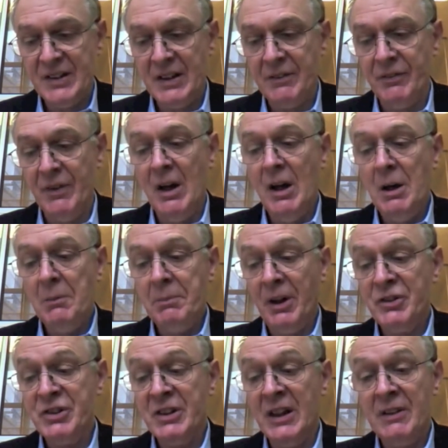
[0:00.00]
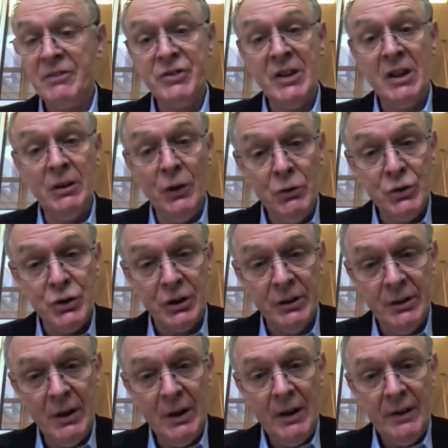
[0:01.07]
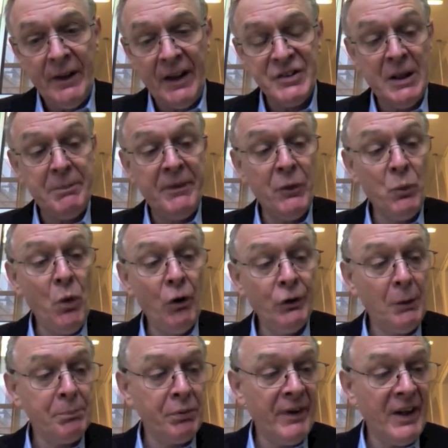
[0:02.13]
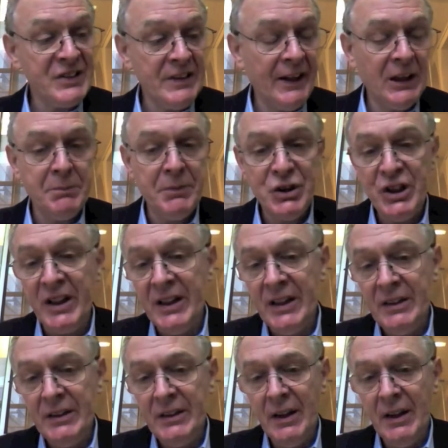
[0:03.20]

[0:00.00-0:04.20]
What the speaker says: because it gives the illusion, like I said, if the world operates like a machine,